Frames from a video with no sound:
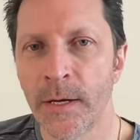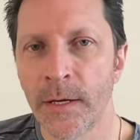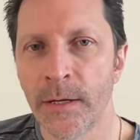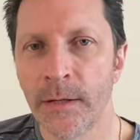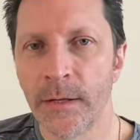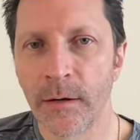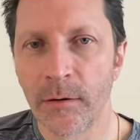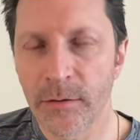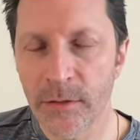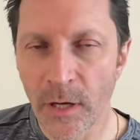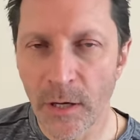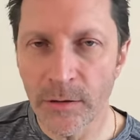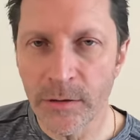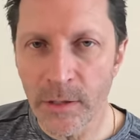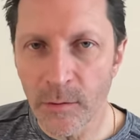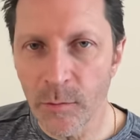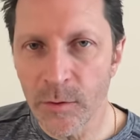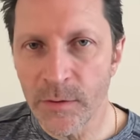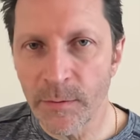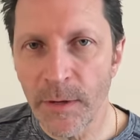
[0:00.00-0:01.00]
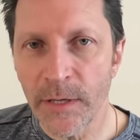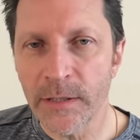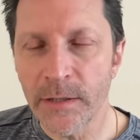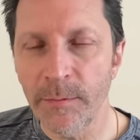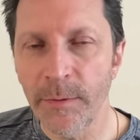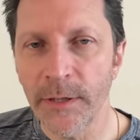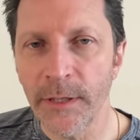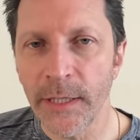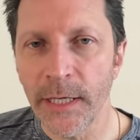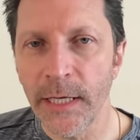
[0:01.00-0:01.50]
there is also
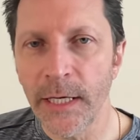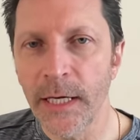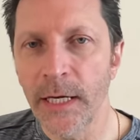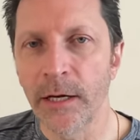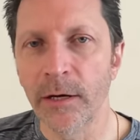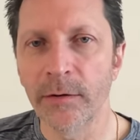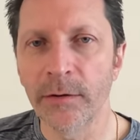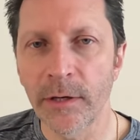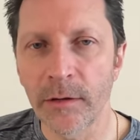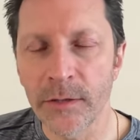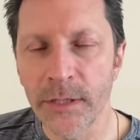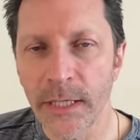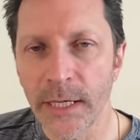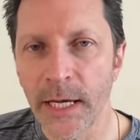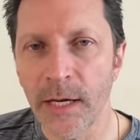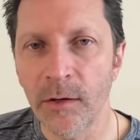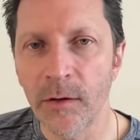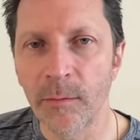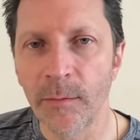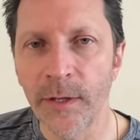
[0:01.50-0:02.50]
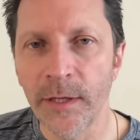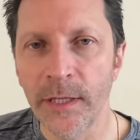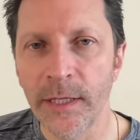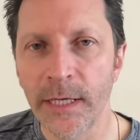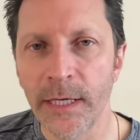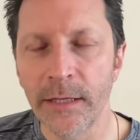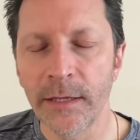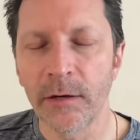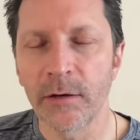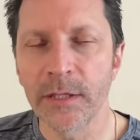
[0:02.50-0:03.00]
responsibility here, there is
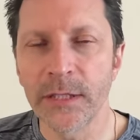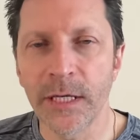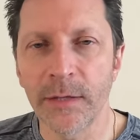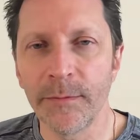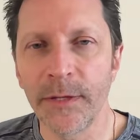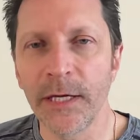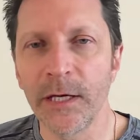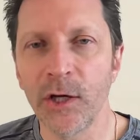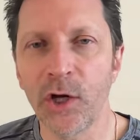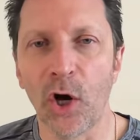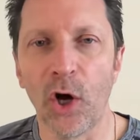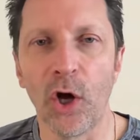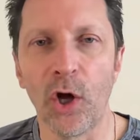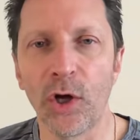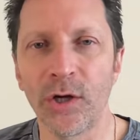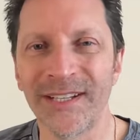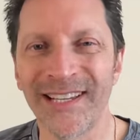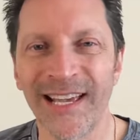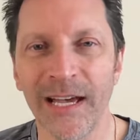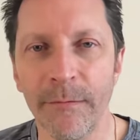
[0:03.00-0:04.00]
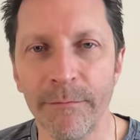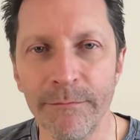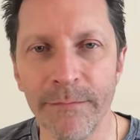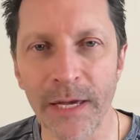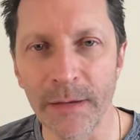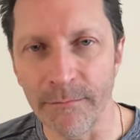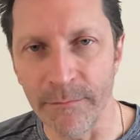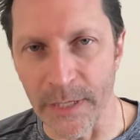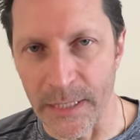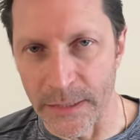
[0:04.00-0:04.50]
accountability, there is something called
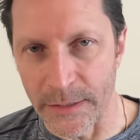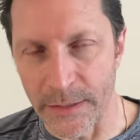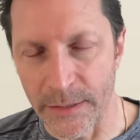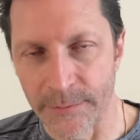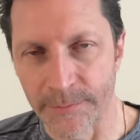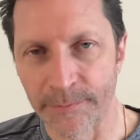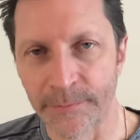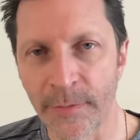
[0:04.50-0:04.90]
commitment.